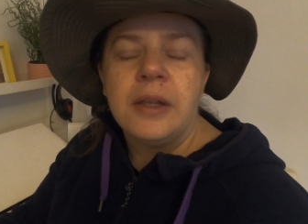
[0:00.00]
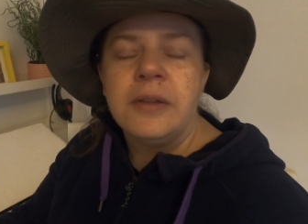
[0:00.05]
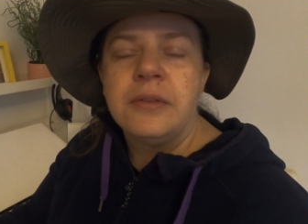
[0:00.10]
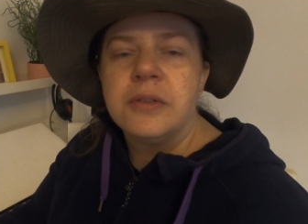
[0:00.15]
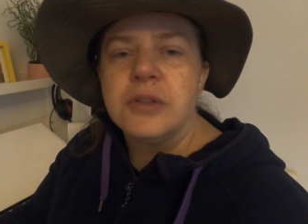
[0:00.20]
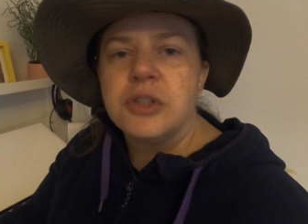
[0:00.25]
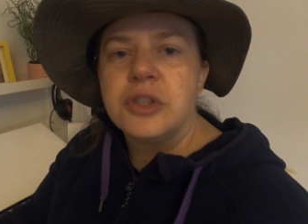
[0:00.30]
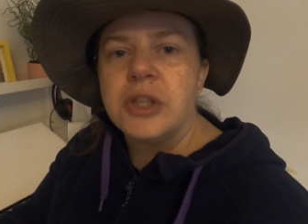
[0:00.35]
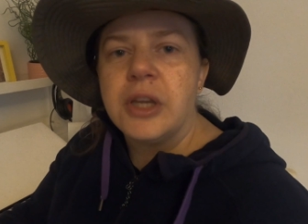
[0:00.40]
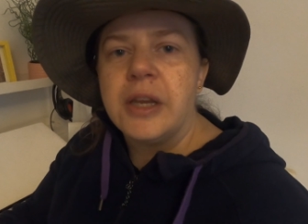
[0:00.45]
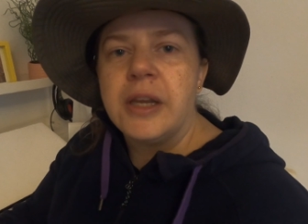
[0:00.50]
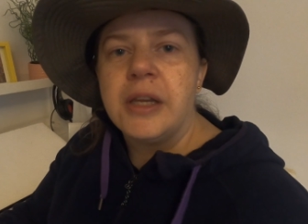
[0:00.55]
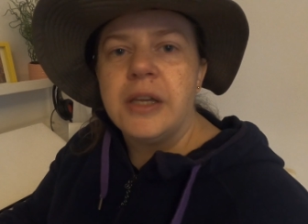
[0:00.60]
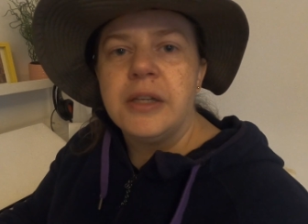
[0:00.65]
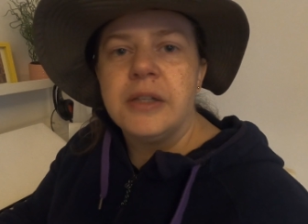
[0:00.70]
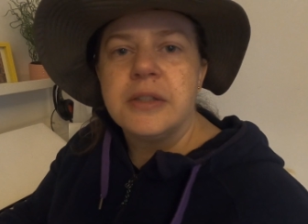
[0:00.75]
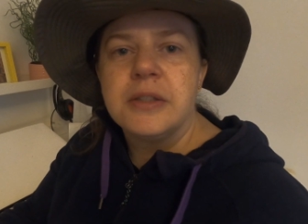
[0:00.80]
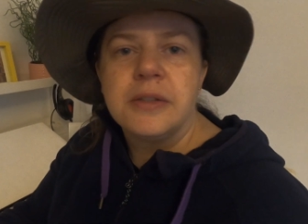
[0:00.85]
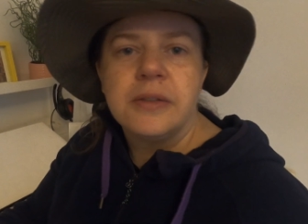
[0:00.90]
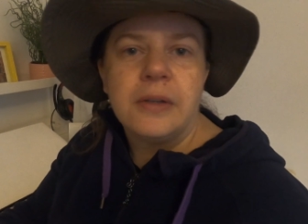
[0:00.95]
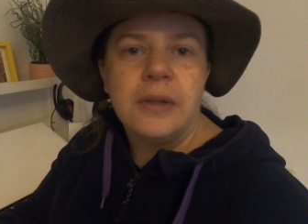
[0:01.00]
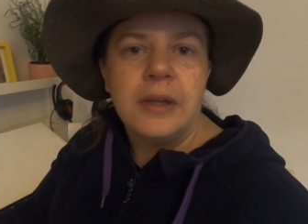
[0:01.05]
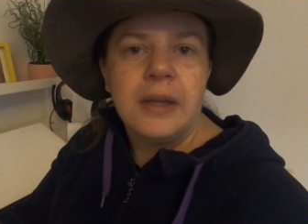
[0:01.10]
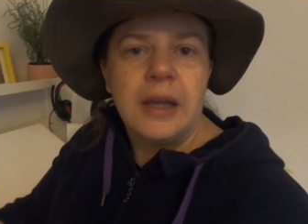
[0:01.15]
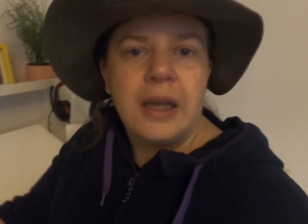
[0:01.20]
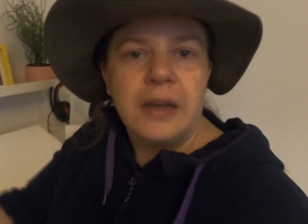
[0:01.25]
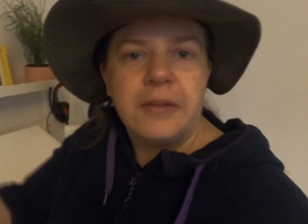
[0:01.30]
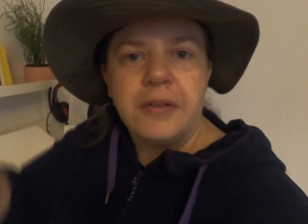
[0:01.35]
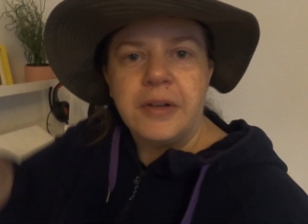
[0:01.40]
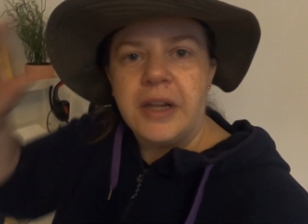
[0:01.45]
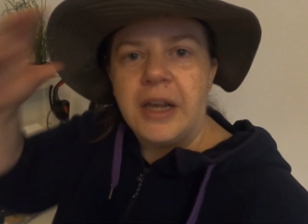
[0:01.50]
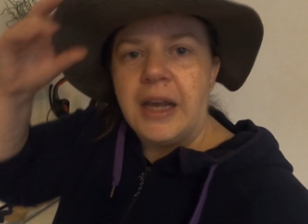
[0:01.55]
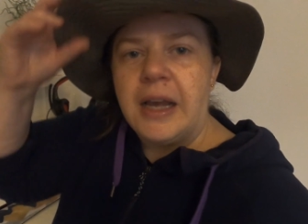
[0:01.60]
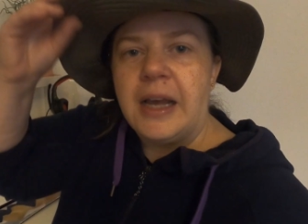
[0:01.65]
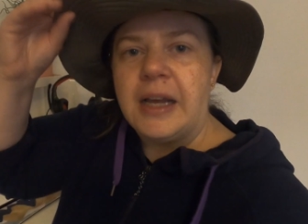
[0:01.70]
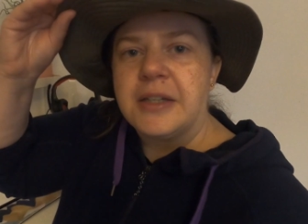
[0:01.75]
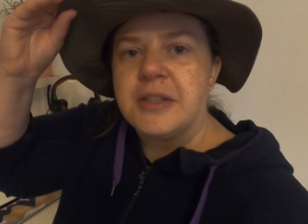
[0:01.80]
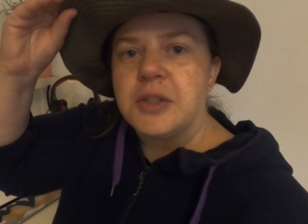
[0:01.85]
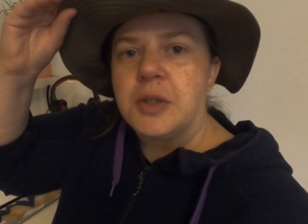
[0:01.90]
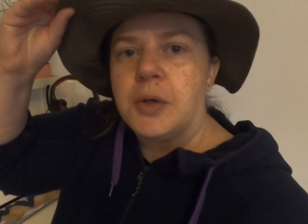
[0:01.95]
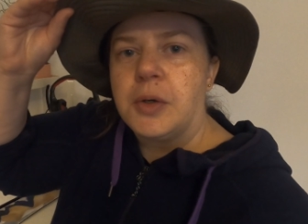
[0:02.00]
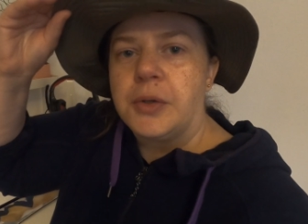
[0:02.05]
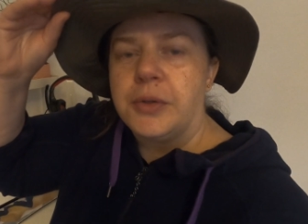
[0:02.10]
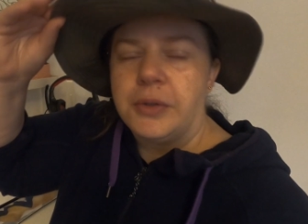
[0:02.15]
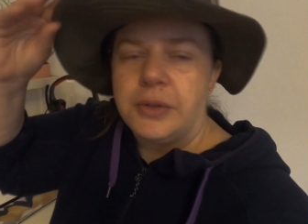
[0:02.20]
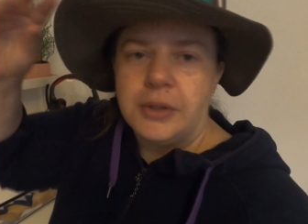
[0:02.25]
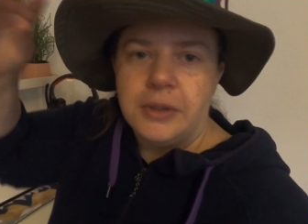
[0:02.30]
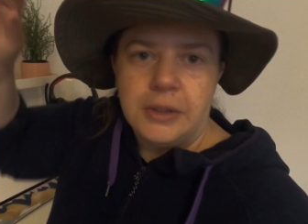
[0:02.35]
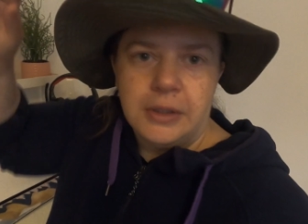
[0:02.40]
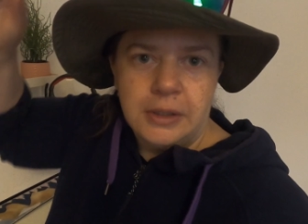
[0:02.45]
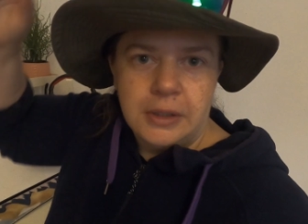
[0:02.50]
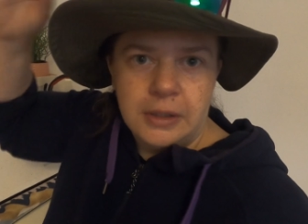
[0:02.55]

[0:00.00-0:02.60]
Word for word: in the shade, having a hat on,